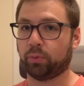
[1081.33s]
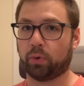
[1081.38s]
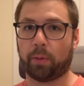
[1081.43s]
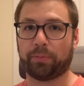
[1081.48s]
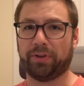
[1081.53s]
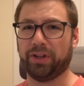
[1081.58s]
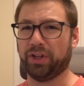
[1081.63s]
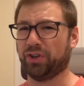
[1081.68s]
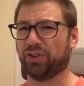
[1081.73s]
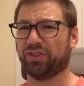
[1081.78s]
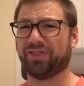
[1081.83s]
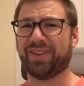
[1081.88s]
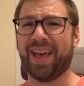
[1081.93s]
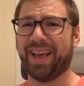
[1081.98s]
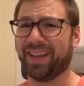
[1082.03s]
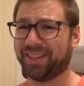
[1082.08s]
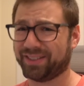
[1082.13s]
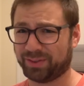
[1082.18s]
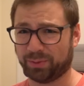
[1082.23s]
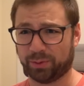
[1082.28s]
updating your
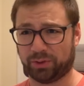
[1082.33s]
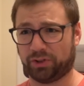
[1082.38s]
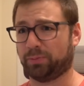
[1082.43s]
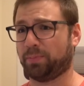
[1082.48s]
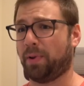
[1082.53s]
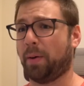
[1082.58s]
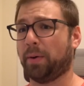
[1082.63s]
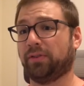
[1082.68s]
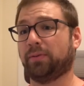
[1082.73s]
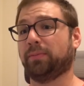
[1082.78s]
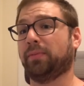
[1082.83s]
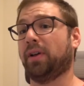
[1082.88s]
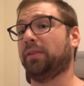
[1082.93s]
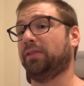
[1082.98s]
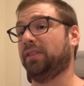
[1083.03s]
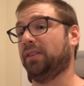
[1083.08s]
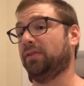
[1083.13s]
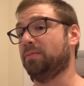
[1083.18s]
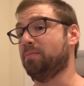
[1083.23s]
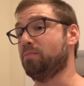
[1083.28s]
tests, which is probably
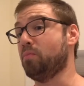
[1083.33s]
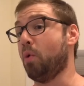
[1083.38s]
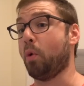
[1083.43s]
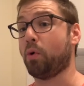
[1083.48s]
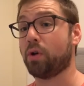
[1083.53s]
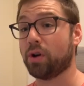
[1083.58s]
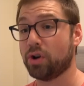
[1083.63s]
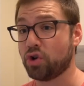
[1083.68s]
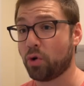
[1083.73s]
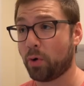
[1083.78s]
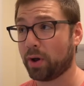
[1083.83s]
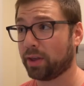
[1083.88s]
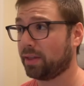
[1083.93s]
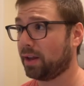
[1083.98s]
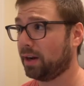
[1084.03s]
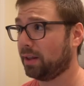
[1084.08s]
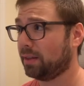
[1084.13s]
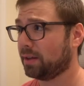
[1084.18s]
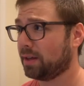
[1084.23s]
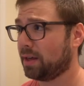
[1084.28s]
sometimes even more annoying
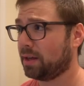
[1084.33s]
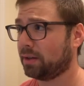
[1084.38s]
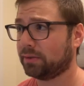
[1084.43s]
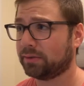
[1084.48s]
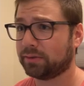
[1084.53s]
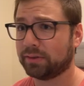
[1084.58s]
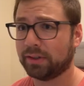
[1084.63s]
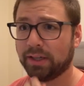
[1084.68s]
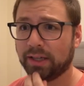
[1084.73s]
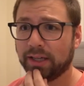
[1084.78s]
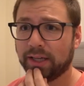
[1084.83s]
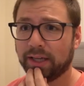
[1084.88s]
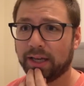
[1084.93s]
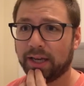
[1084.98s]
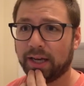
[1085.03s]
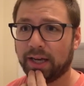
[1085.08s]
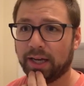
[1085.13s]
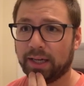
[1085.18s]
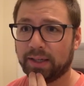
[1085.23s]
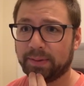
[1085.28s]
than anything else.
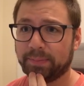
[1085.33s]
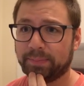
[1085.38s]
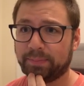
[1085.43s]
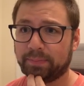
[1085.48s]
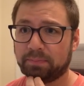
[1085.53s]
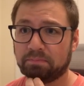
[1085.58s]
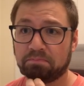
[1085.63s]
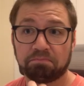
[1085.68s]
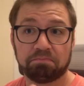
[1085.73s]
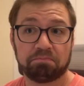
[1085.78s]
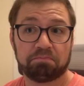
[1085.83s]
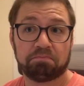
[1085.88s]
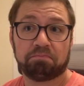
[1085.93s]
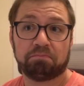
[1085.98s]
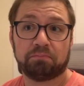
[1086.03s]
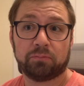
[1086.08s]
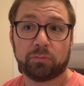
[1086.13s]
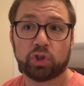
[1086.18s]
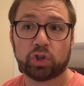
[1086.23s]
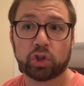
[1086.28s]
Um,
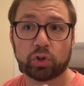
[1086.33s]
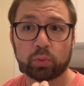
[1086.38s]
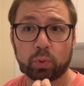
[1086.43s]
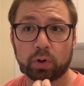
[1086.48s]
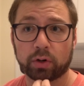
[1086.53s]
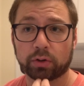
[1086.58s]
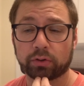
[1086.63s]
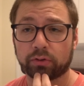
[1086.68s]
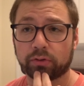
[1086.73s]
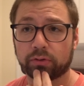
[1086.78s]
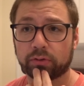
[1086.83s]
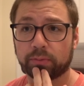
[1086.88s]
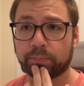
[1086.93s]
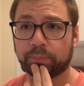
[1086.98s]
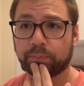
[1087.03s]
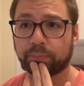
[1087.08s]
just works.